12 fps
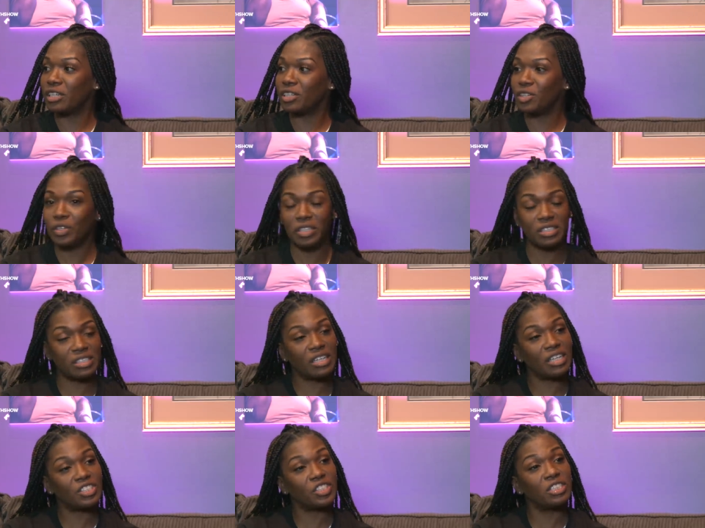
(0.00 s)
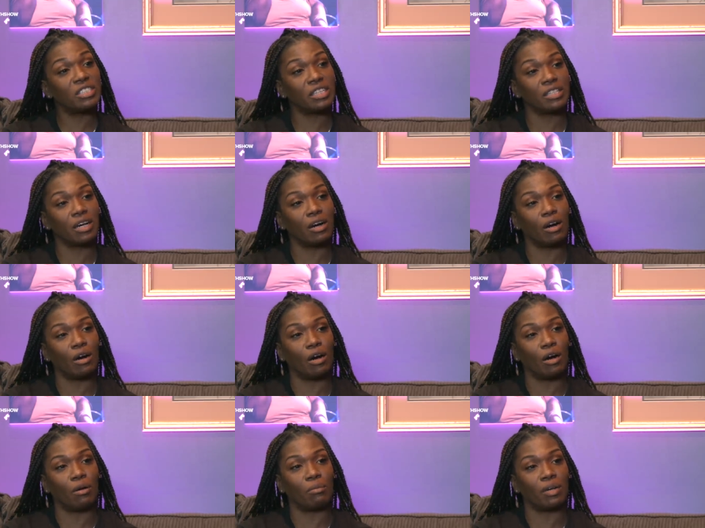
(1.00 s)
She, you said she sent a,
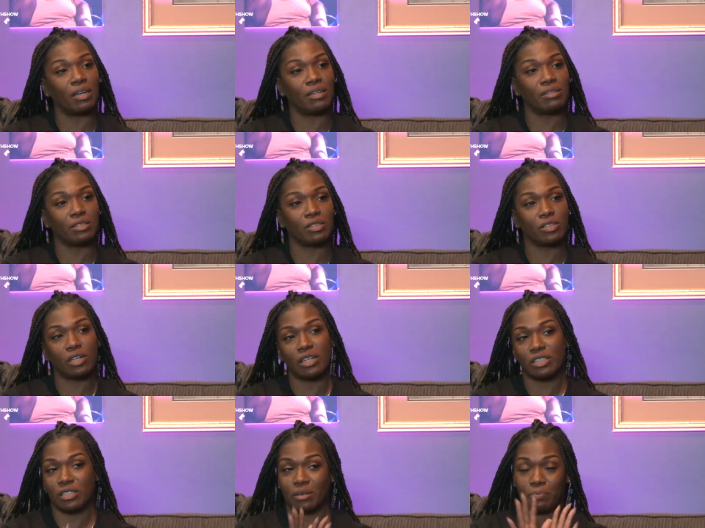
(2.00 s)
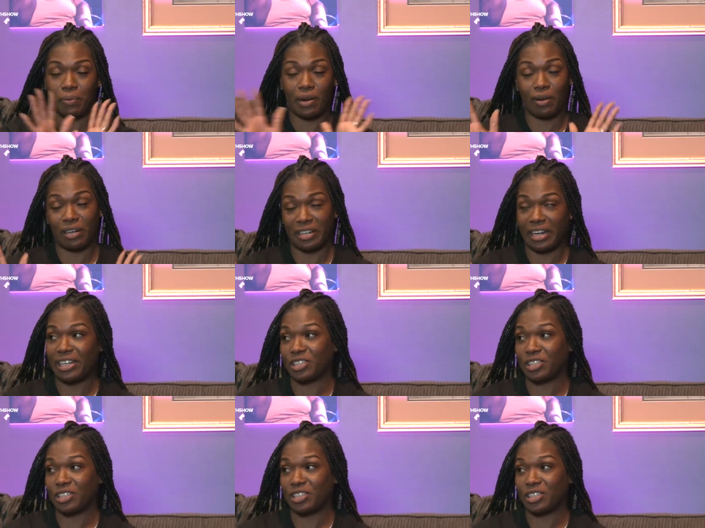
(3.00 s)
um, cause apparently